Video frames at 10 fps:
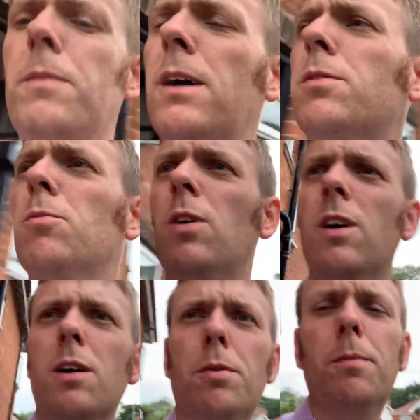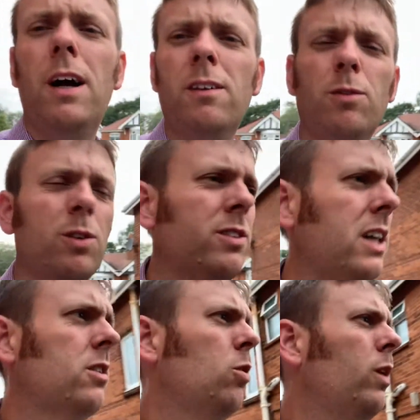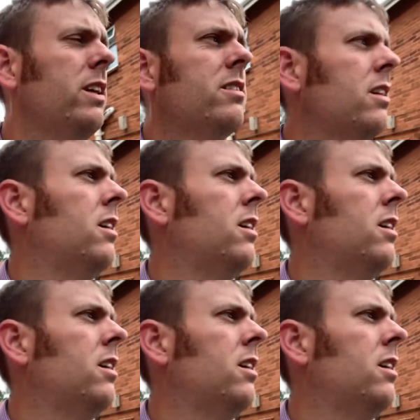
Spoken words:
back from work preparing for said quiz.